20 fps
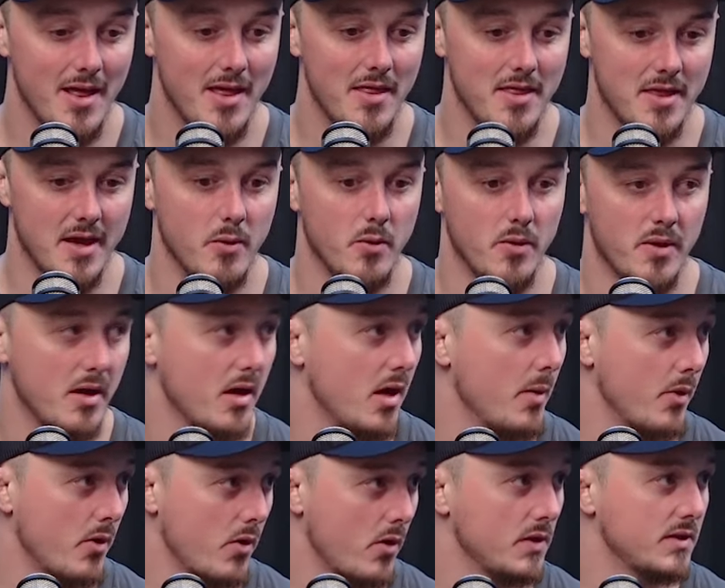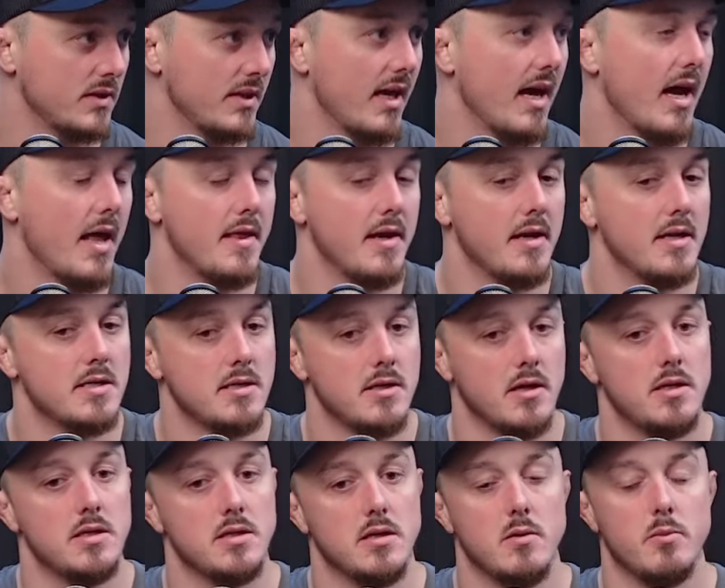they will then come across it. And then it's the
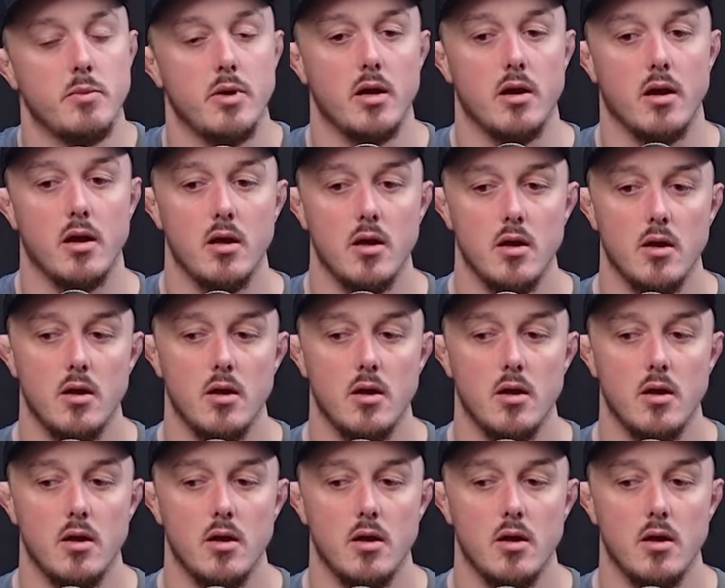idea of being like,